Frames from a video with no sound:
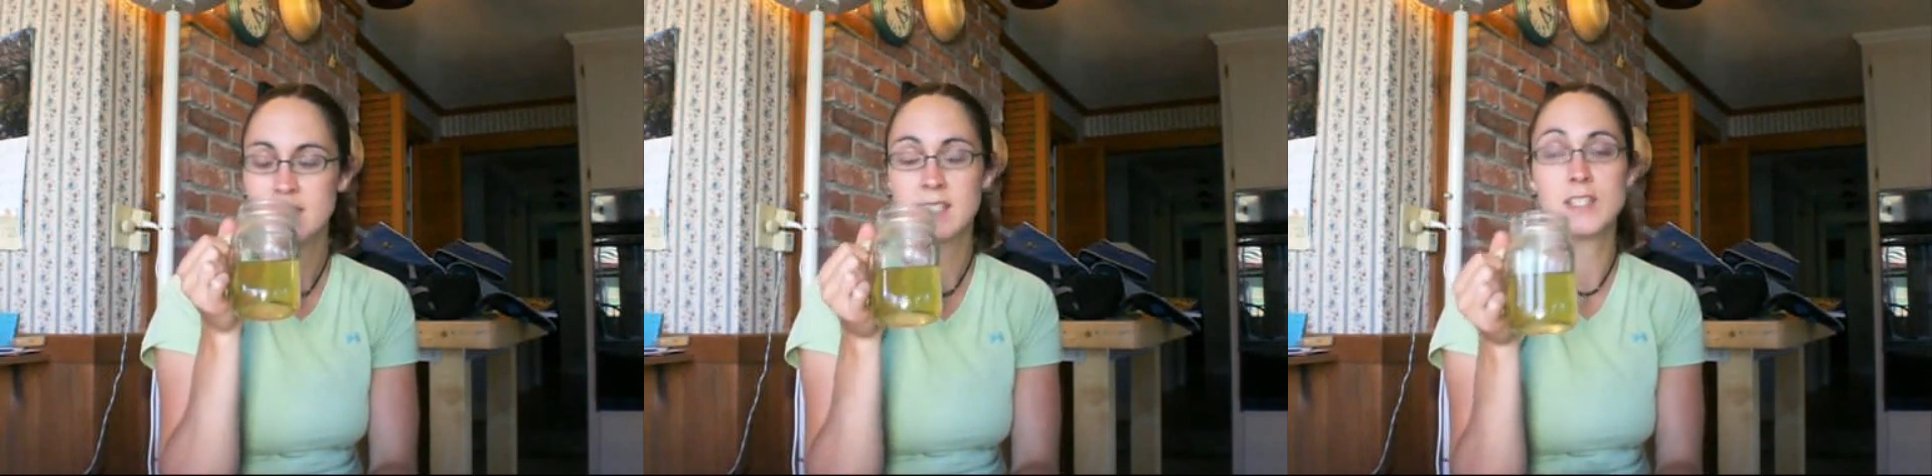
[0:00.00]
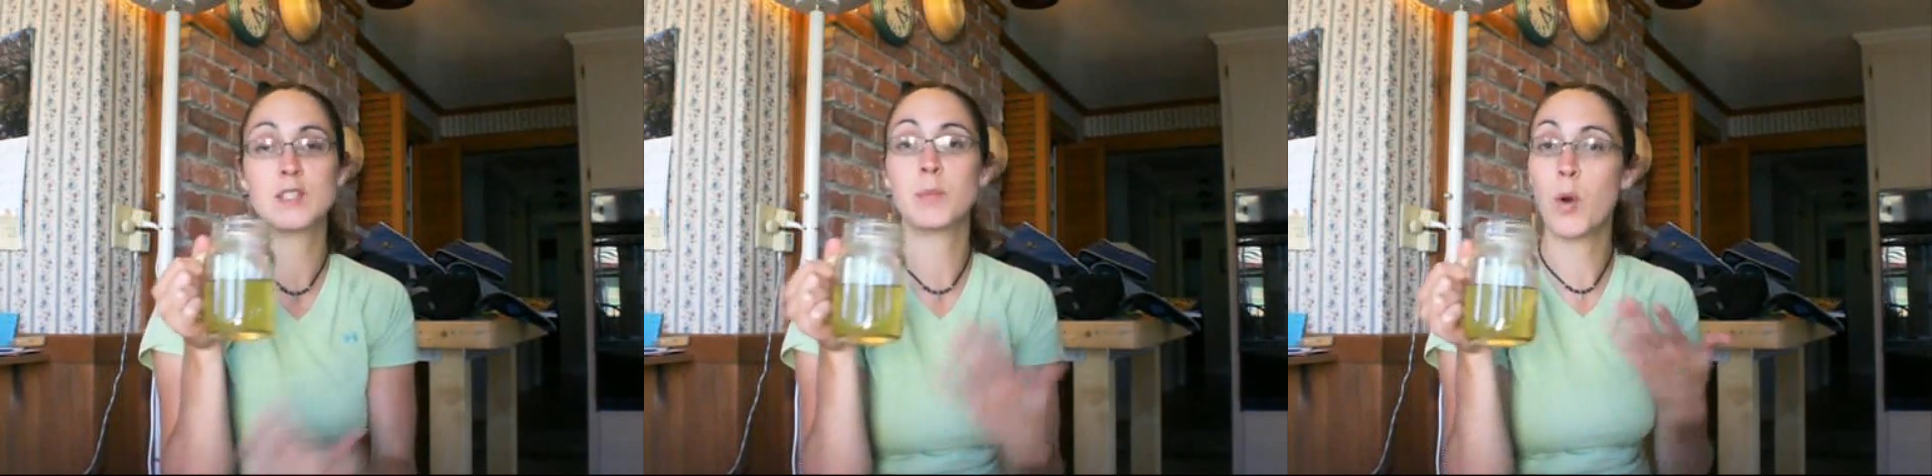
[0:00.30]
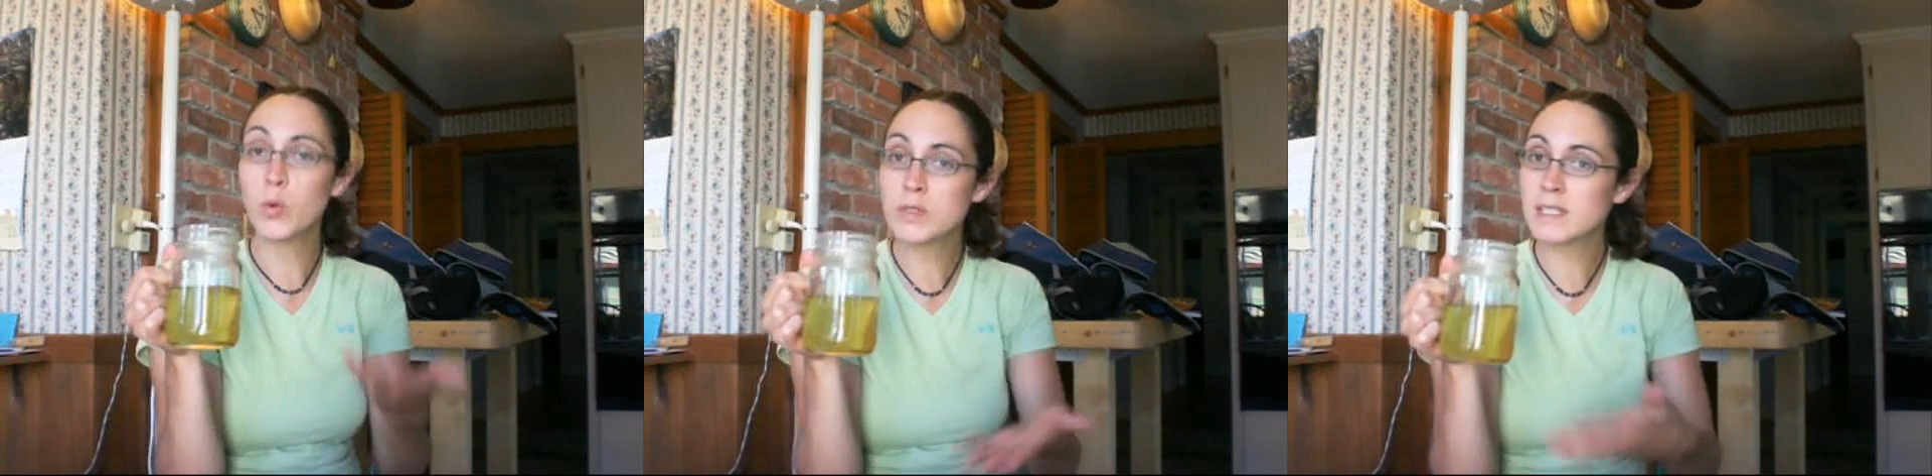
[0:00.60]
This is
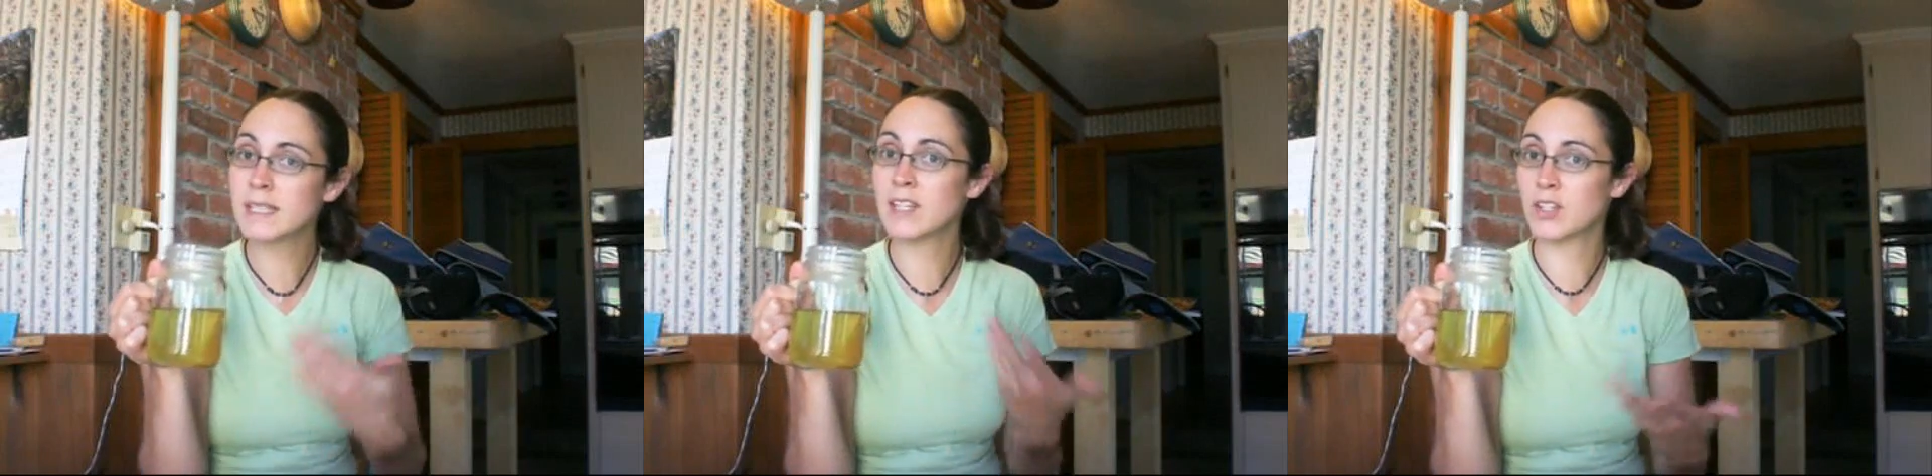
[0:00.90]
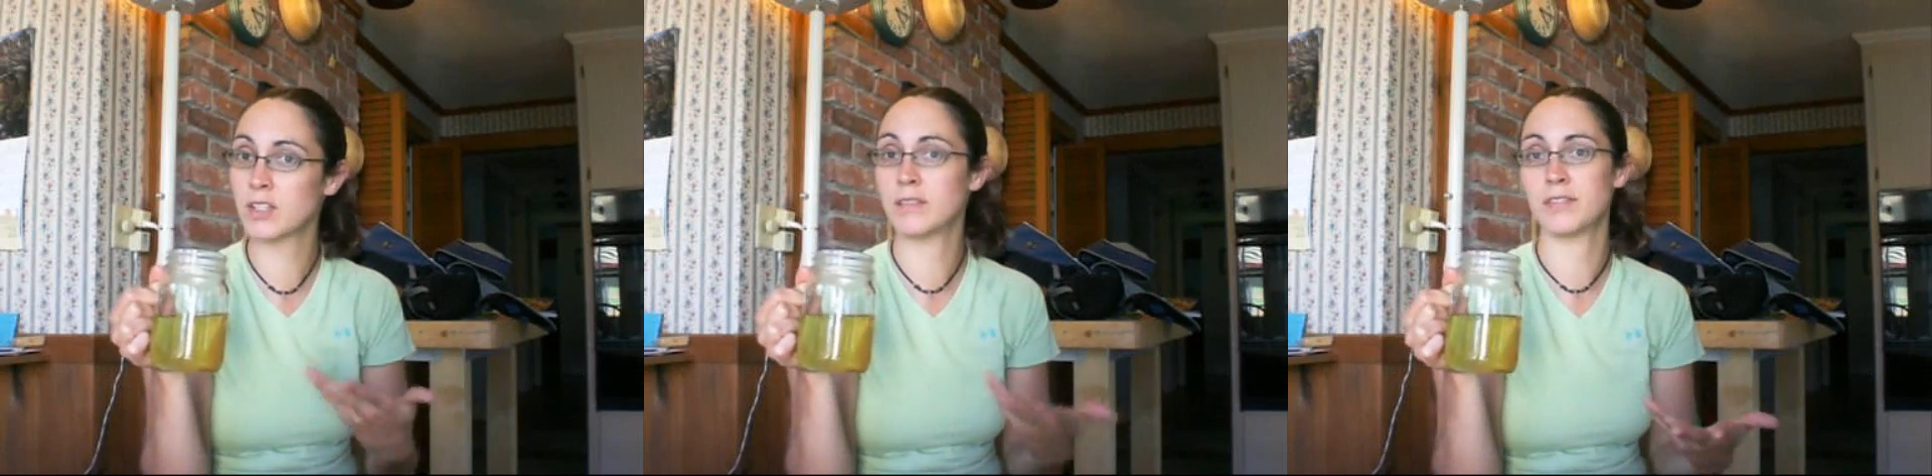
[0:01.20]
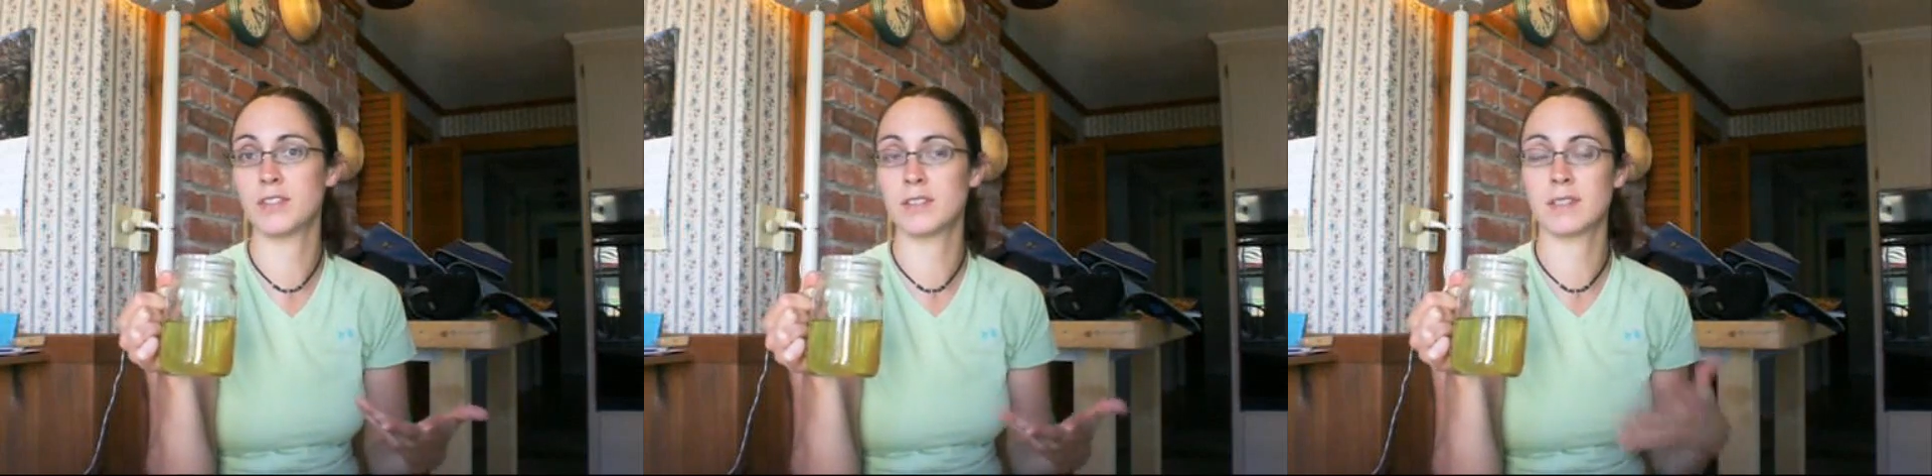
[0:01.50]
supposedly good
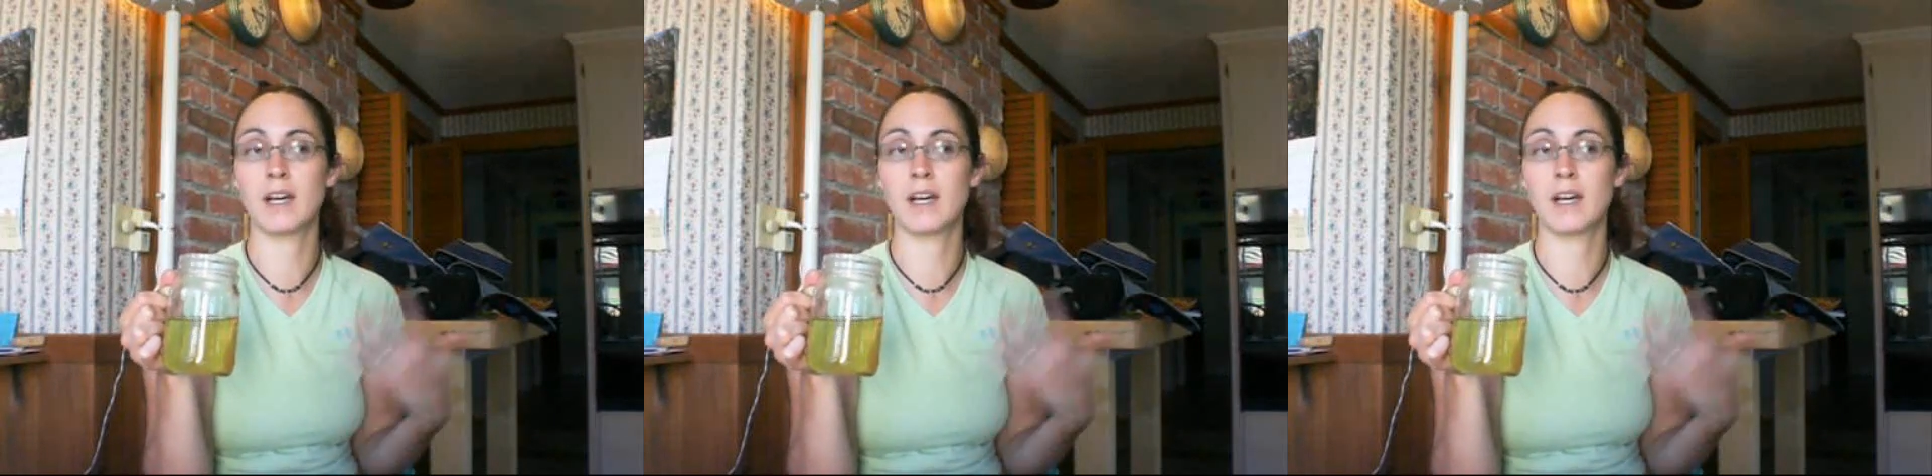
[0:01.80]
for